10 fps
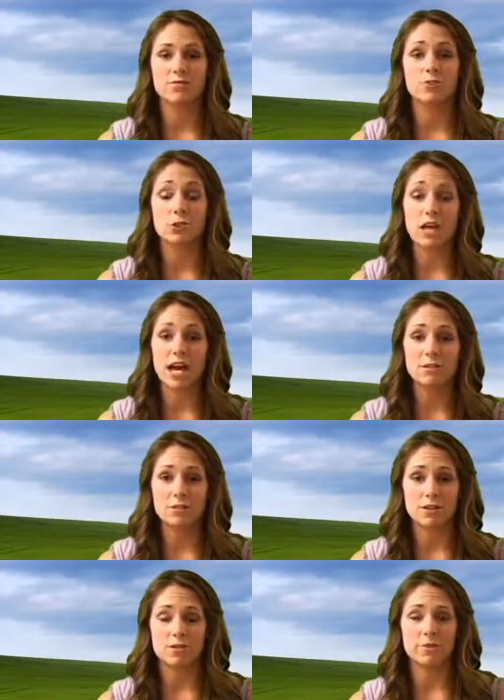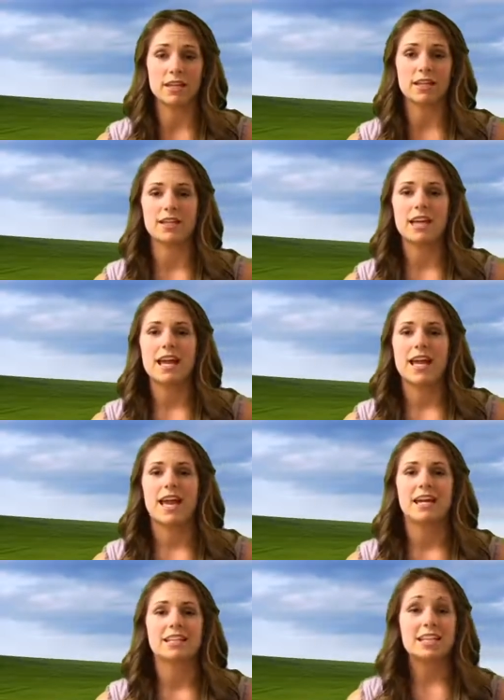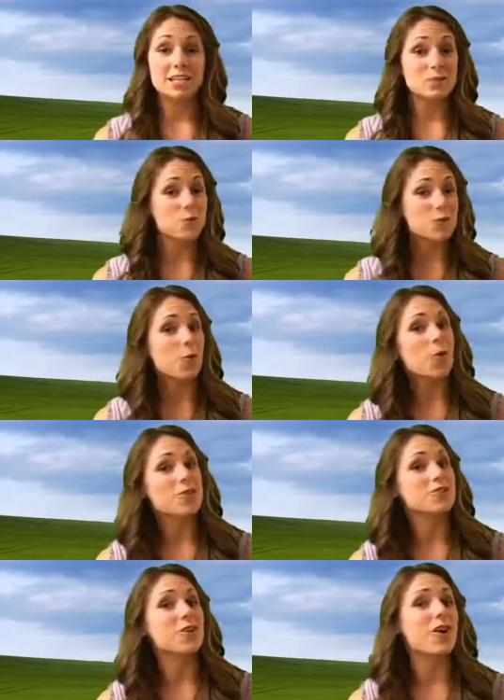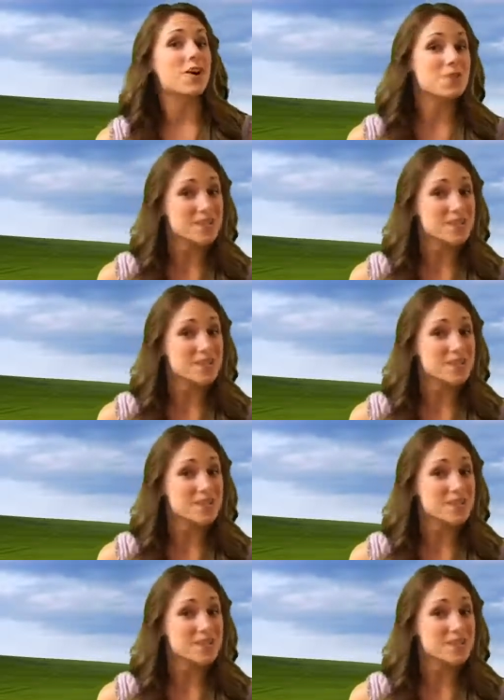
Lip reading: Food Guide Pyramid, and guess where the oils are in